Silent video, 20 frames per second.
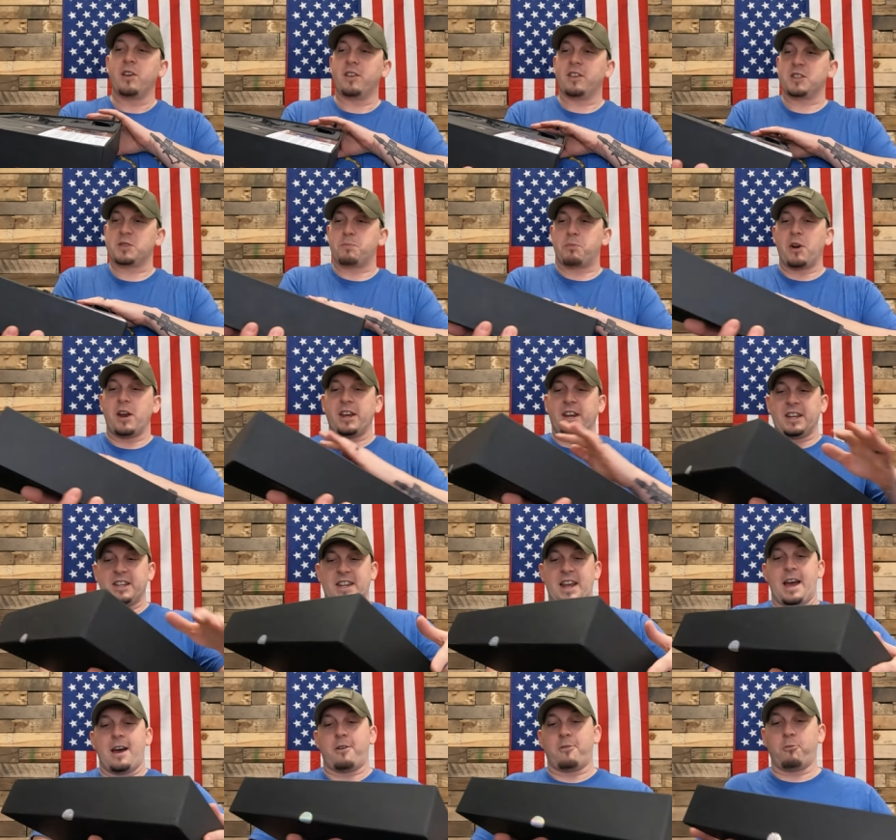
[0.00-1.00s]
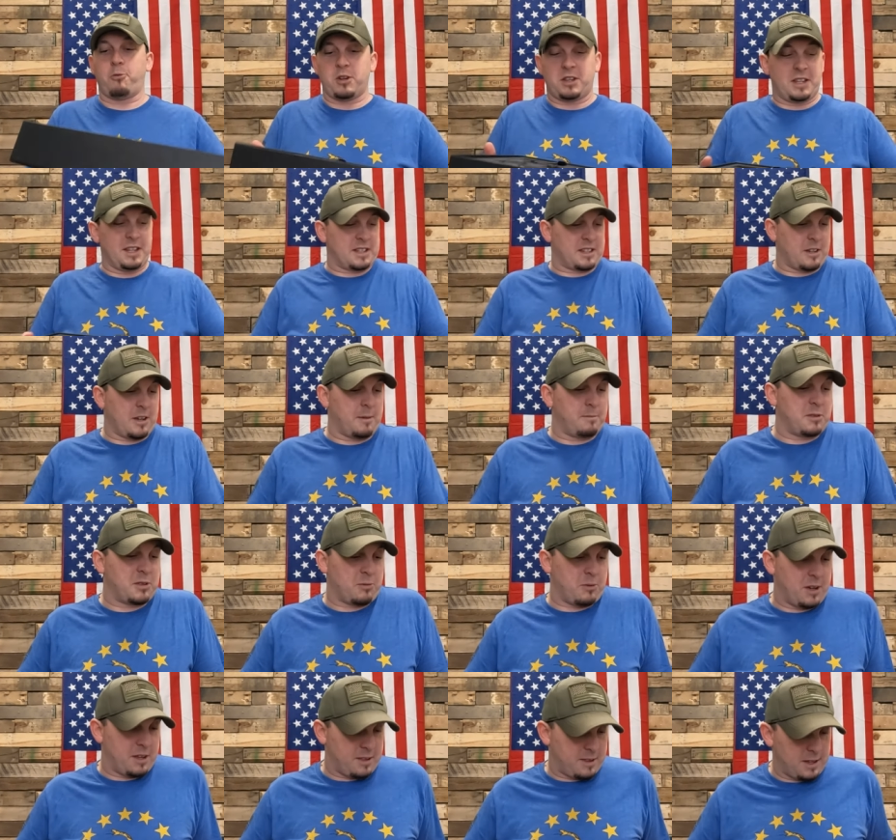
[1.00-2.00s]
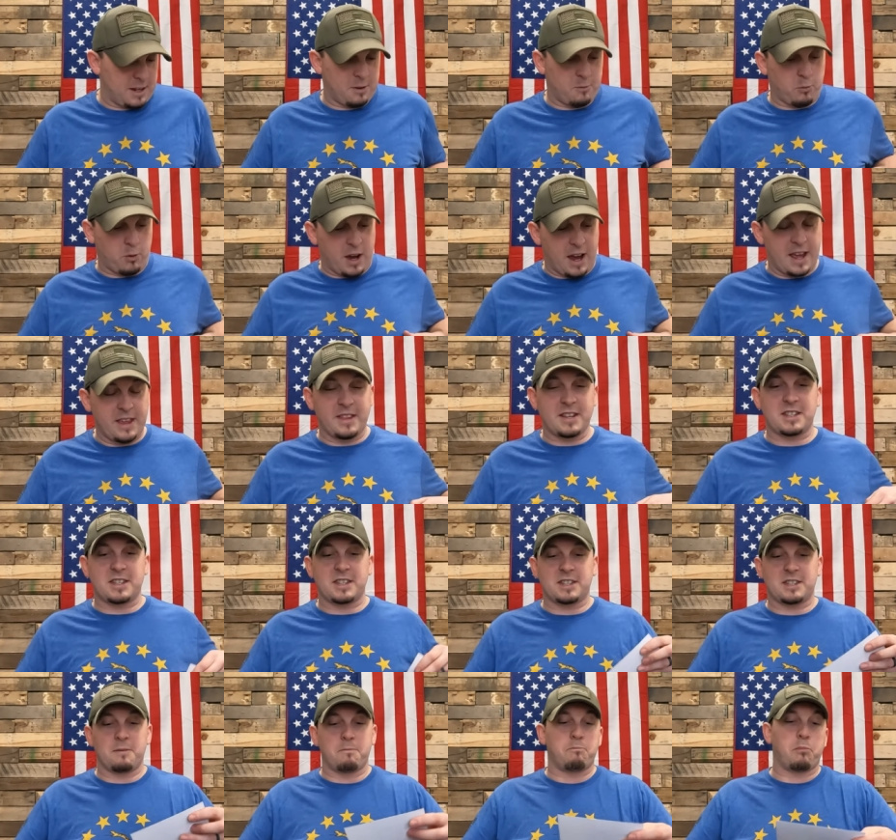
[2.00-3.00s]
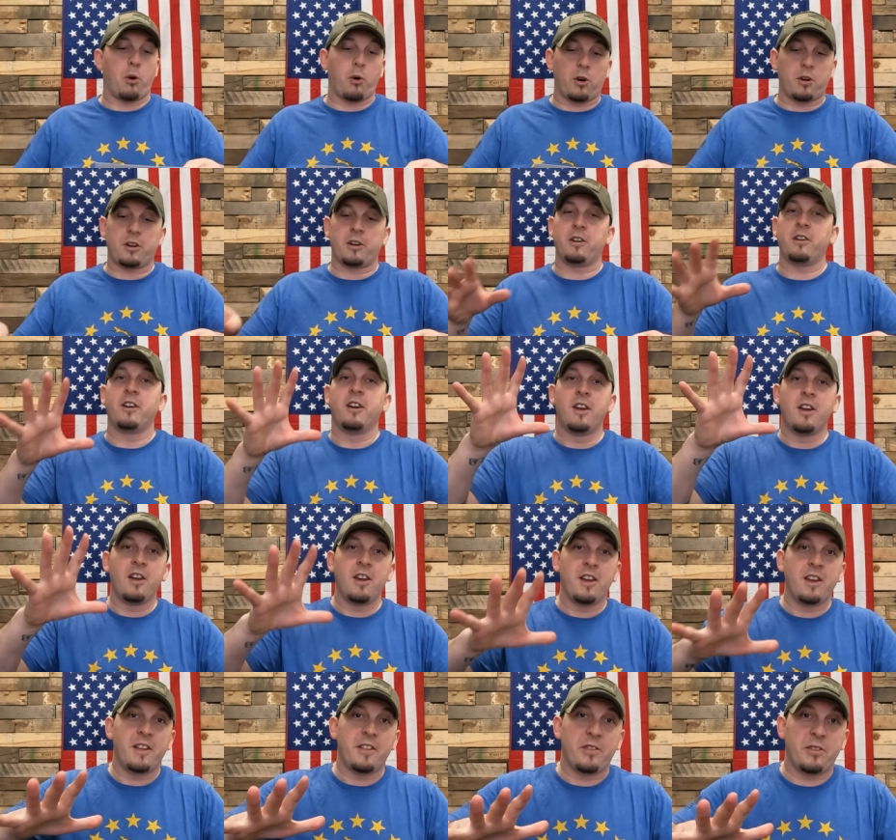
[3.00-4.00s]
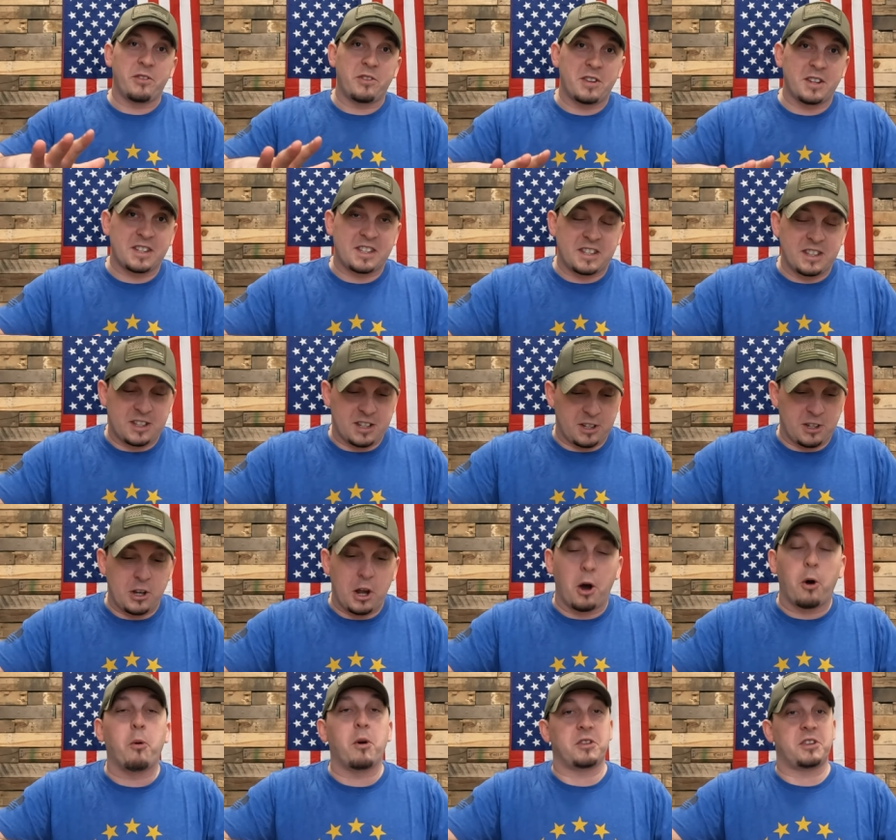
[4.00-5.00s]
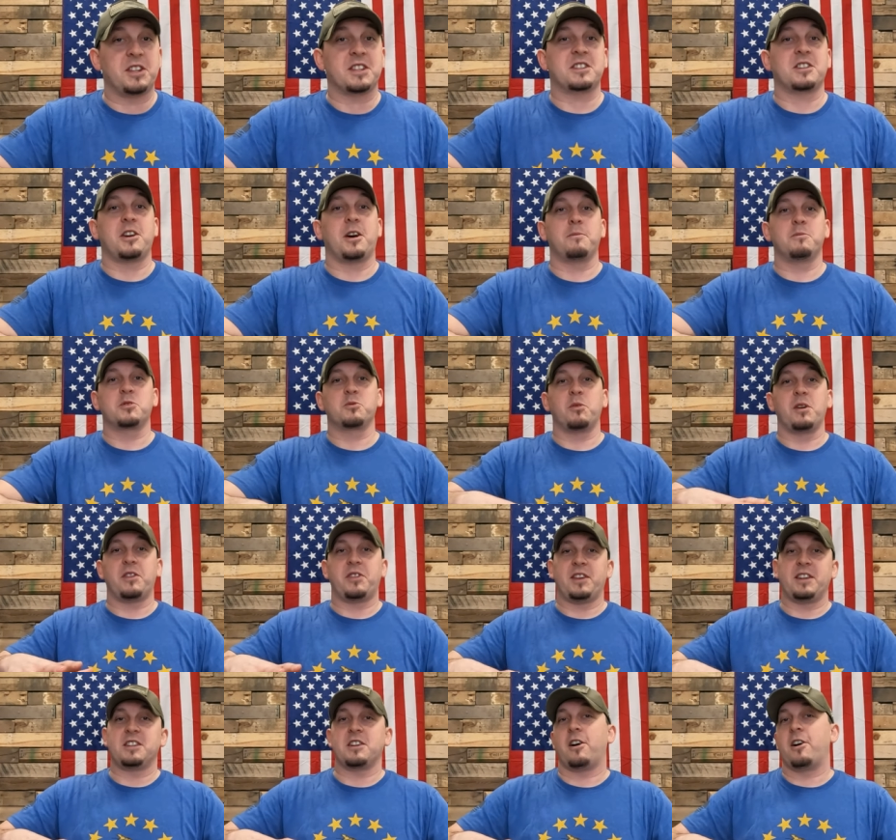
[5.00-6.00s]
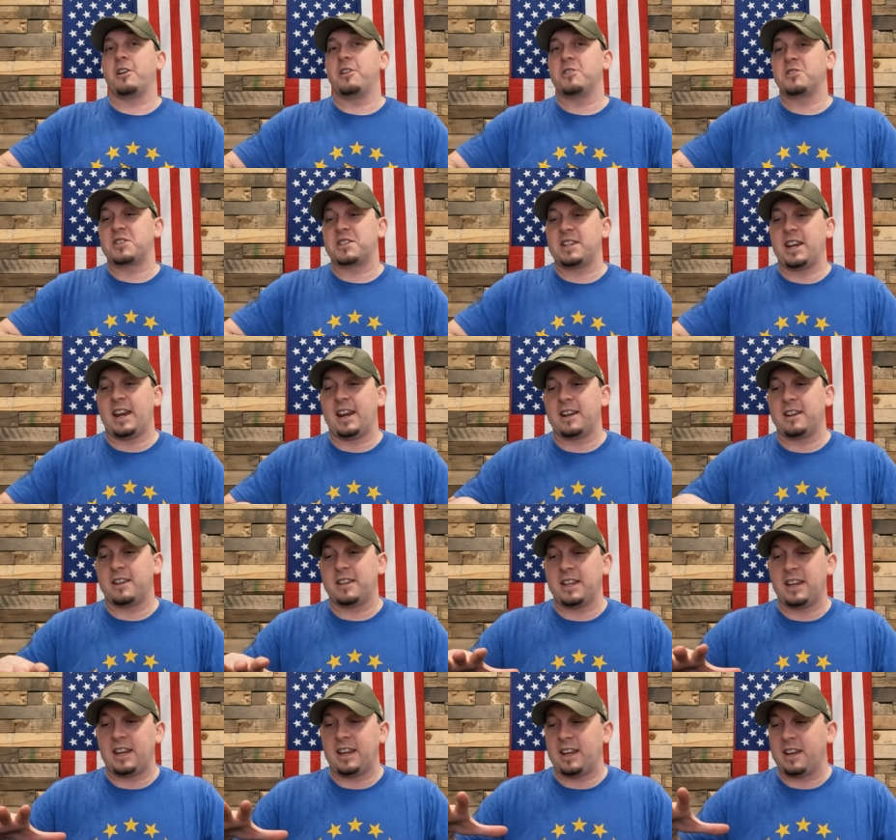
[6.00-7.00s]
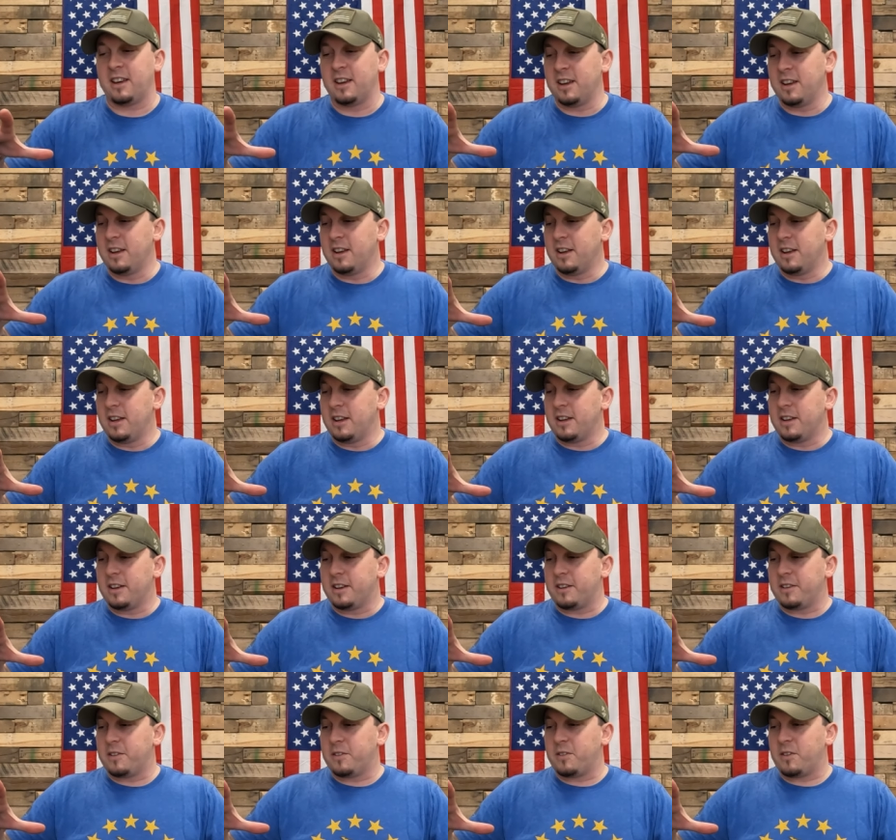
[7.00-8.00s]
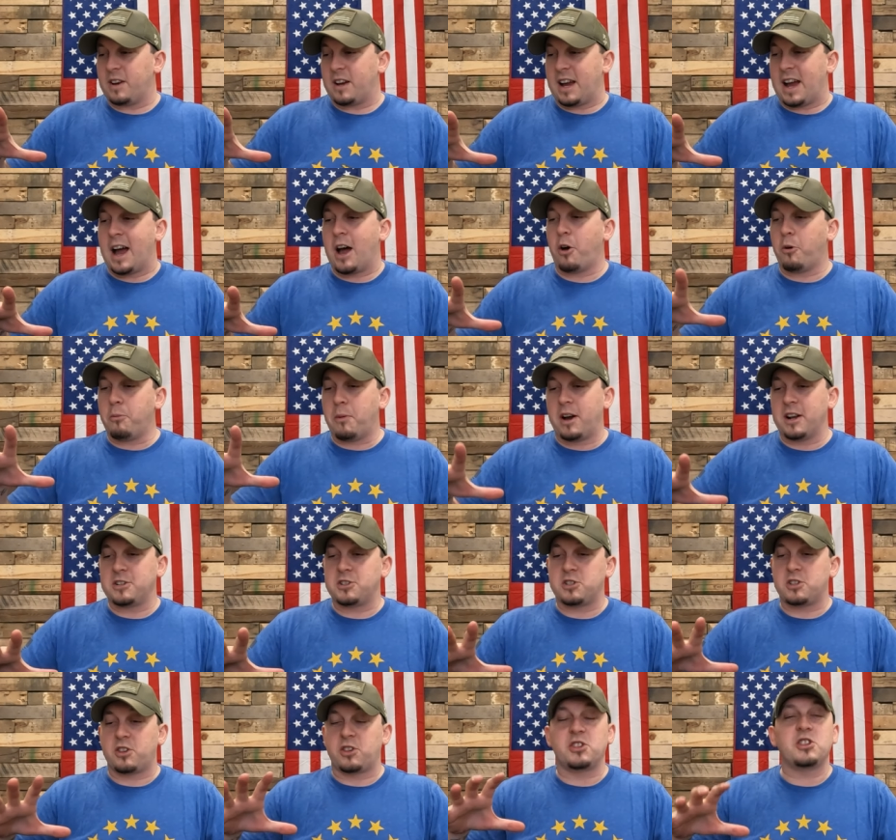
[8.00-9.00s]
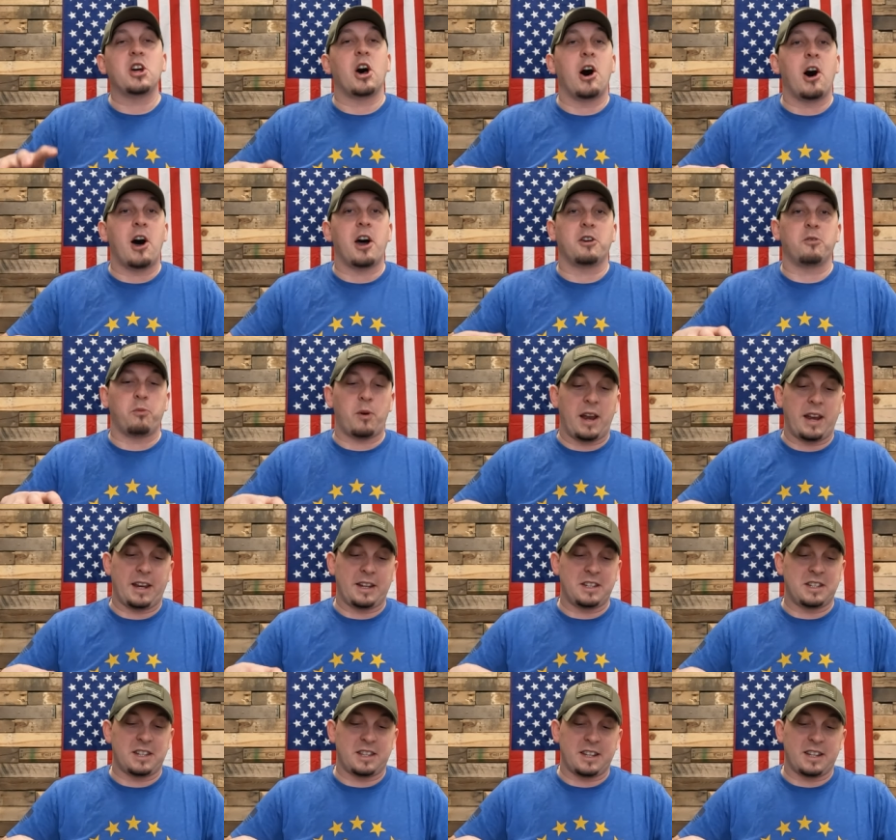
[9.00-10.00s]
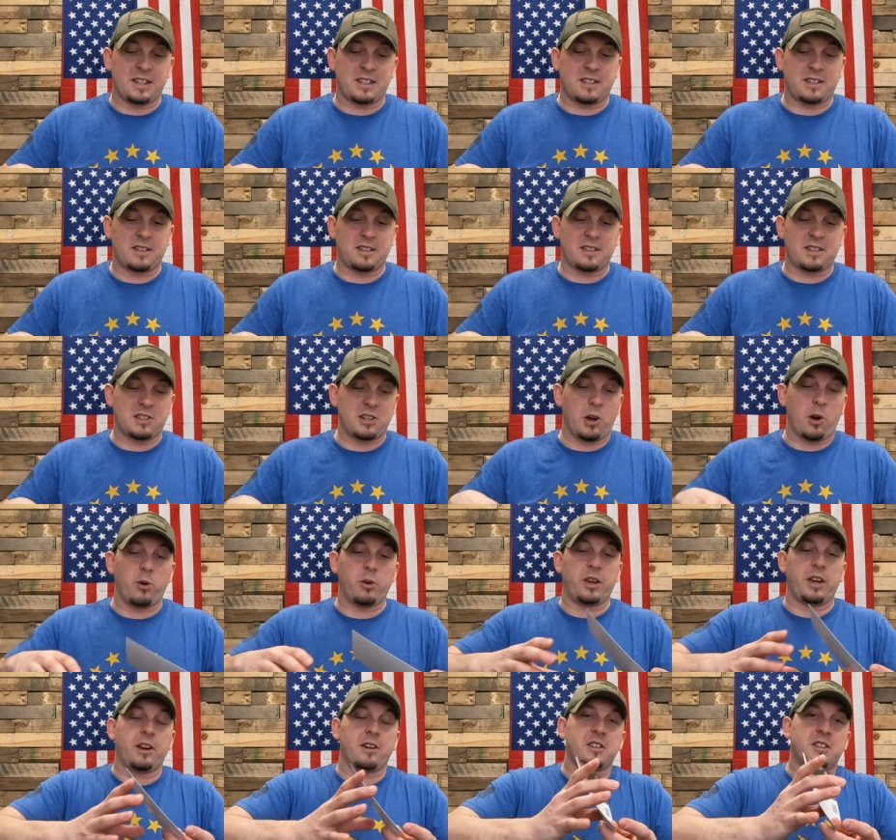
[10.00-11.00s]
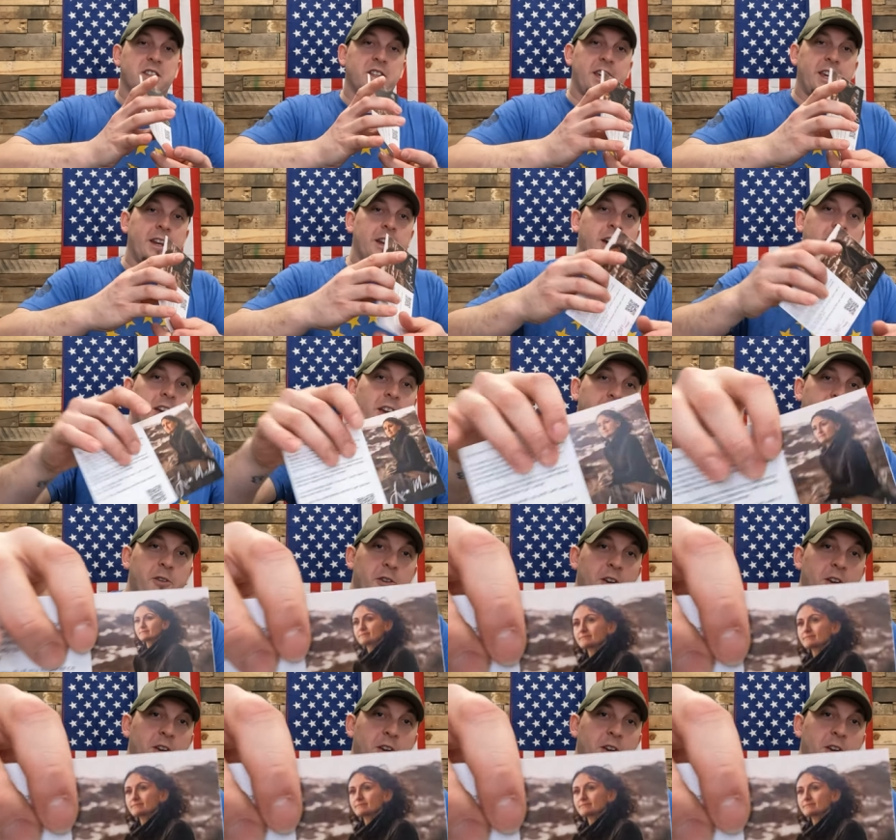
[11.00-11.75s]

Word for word: let's break it down, what this comes with and why this is important to, to know what this comes with and to understand the how much thought went into this. So here's Lena. If